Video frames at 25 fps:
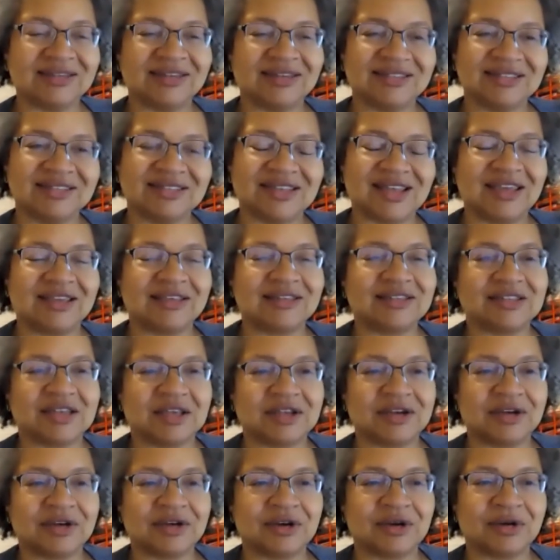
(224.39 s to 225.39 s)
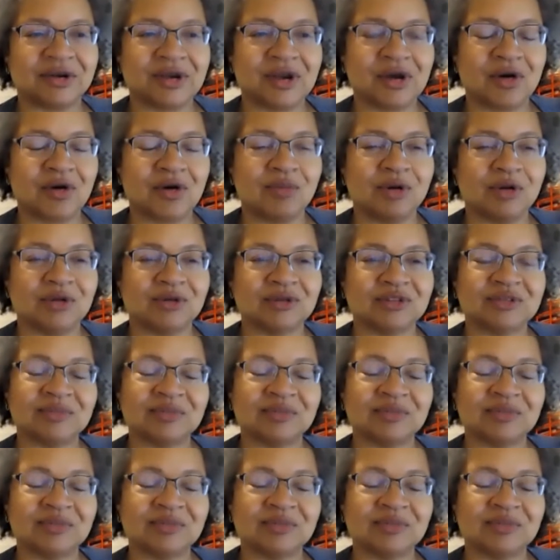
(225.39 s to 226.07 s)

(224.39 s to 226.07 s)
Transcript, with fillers: State Senator Nobles.